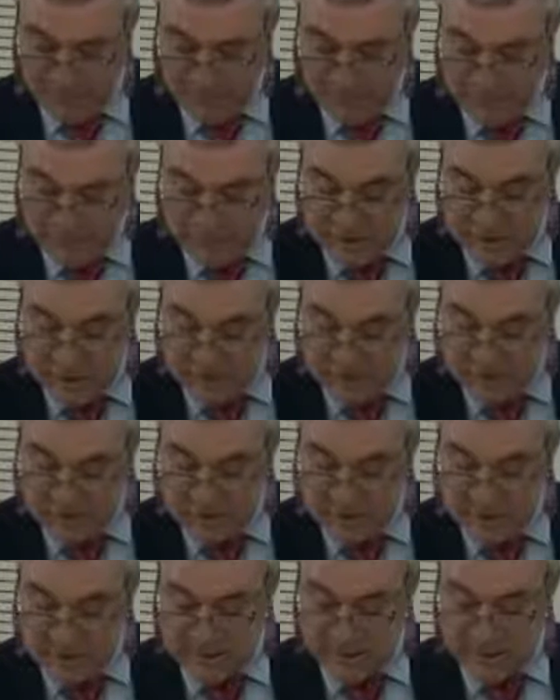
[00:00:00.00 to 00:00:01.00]

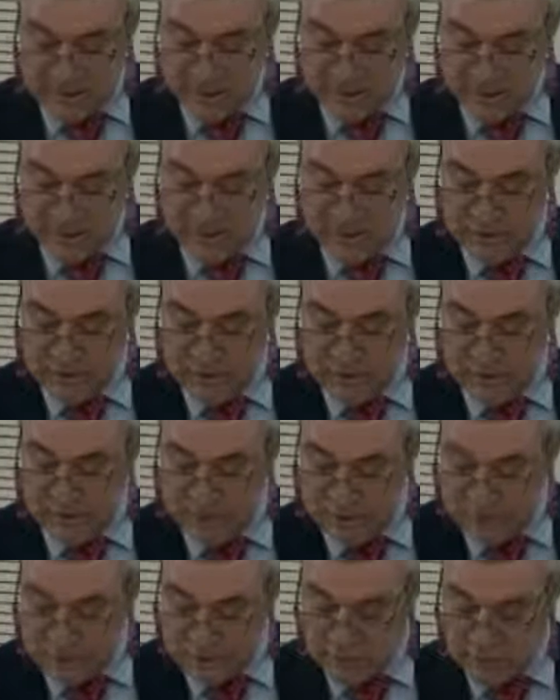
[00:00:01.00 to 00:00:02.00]
GCS has been
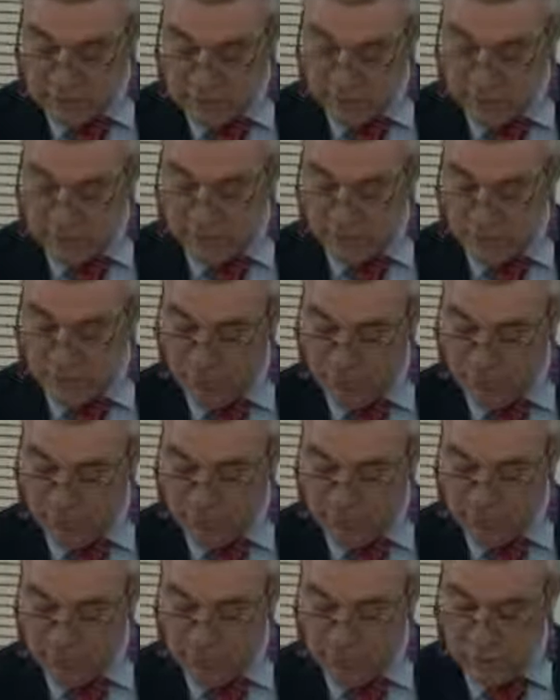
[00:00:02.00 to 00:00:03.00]
instrumental in
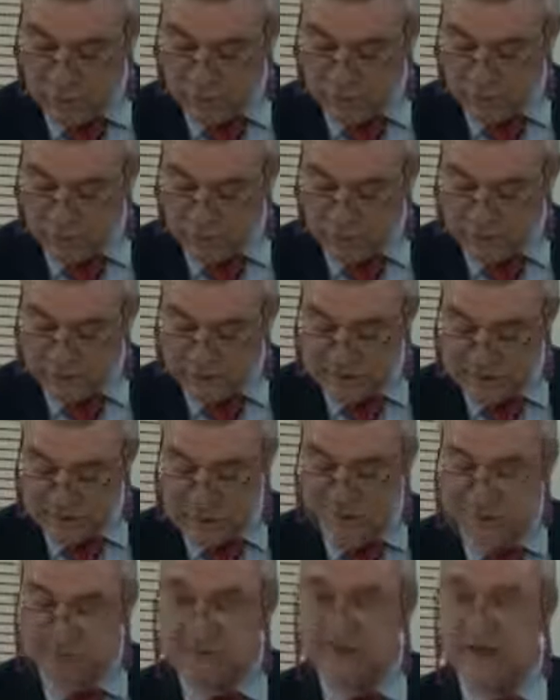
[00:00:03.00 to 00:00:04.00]
promoting what is
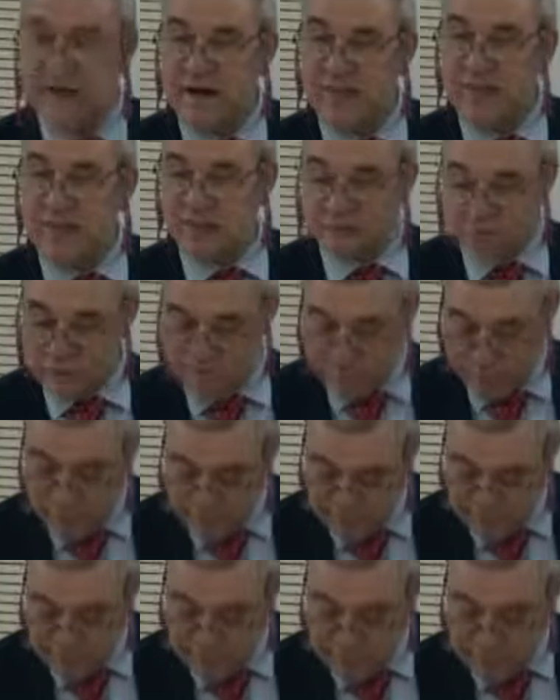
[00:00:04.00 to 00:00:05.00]
this government's
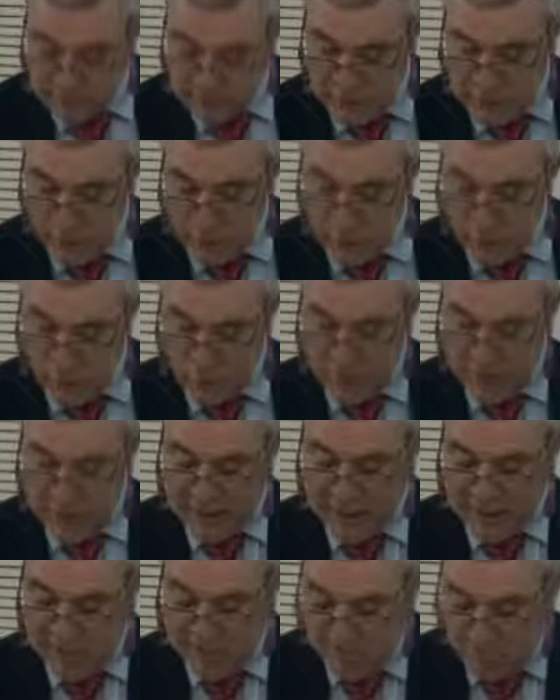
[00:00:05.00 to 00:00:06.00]
policy on
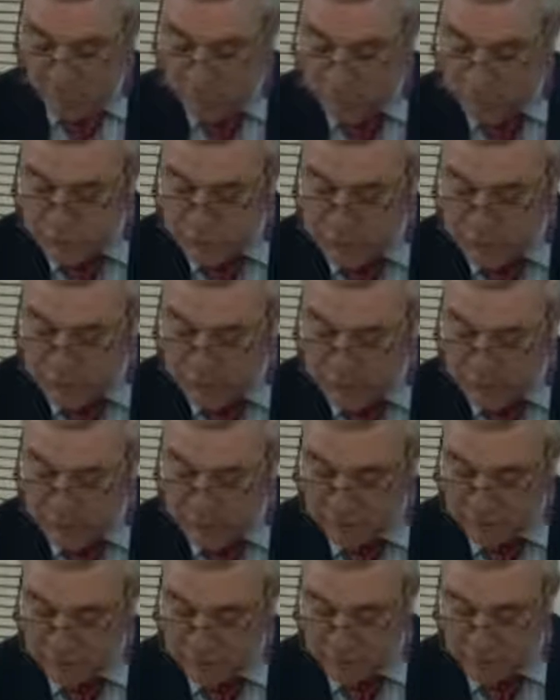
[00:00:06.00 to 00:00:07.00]
exporting our
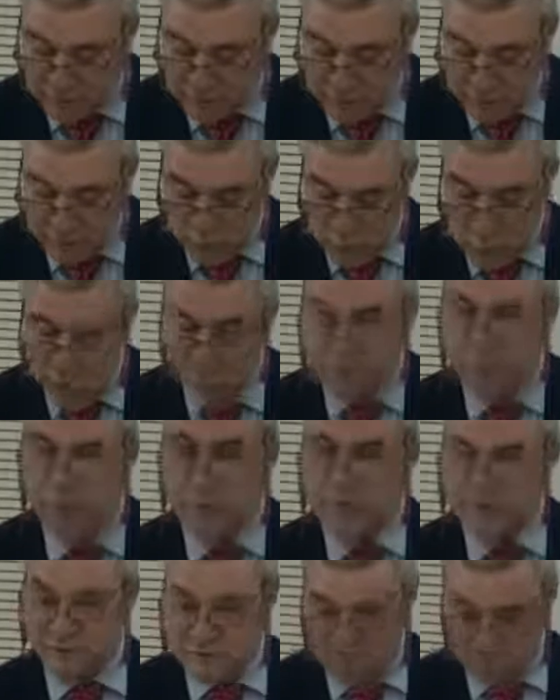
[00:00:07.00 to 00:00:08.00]
culture to the
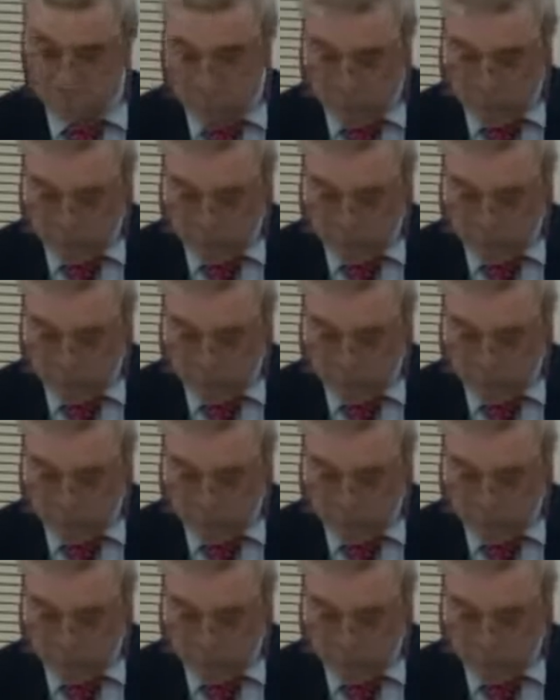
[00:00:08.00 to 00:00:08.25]
rest of the